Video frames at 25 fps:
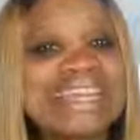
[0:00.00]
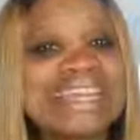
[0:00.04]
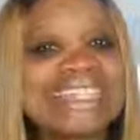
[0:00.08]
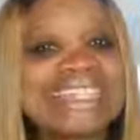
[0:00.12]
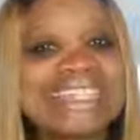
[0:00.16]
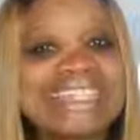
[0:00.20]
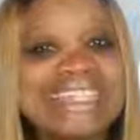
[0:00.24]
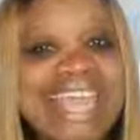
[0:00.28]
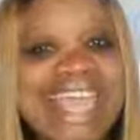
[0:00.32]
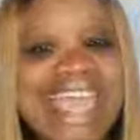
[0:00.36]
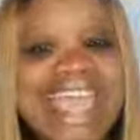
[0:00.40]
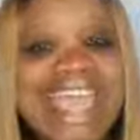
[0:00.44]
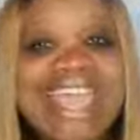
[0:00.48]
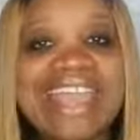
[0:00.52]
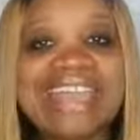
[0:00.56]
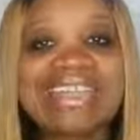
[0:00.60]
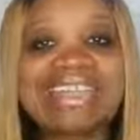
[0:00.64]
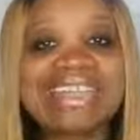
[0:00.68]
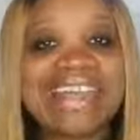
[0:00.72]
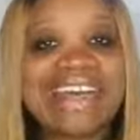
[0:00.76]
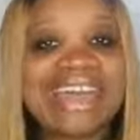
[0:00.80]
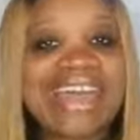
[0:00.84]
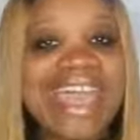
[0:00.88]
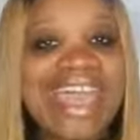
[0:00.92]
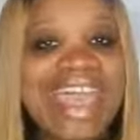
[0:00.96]
take
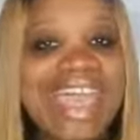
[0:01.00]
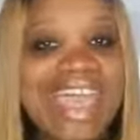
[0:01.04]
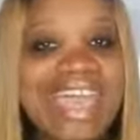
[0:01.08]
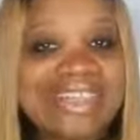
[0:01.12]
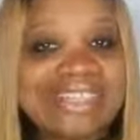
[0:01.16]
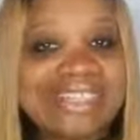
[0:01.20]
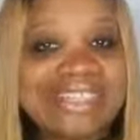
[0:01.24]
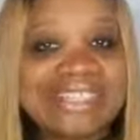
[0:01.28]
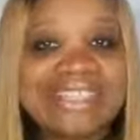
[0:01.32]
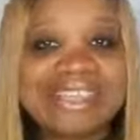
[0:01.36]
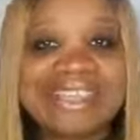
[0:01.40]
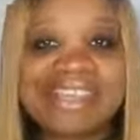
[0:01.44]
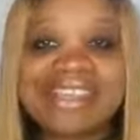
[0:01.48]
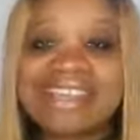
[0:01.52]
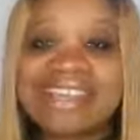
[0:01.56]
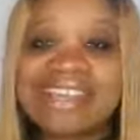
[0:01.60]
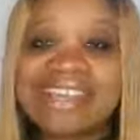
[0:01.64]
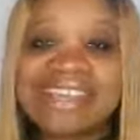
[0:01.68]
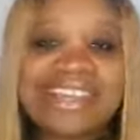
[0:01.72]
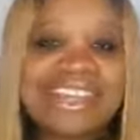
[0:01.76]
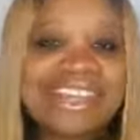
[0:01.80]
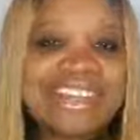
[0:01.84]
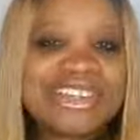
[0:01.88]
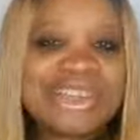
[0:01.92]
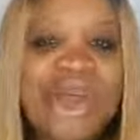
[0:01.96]
the exit.
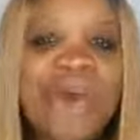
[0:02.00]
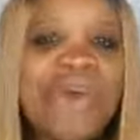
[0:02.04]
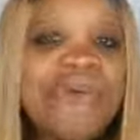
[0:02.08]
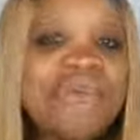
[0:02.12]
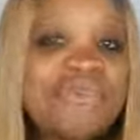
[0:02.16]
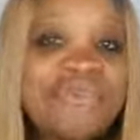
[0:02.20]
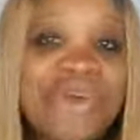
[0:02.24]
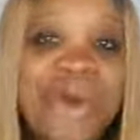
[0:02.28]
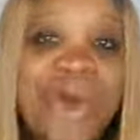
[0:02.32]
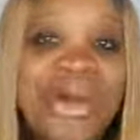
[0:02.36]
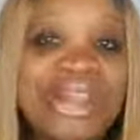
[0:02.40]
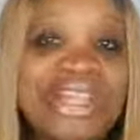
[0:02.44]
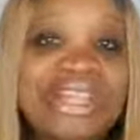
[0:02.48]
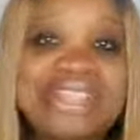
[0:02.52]
Don't fall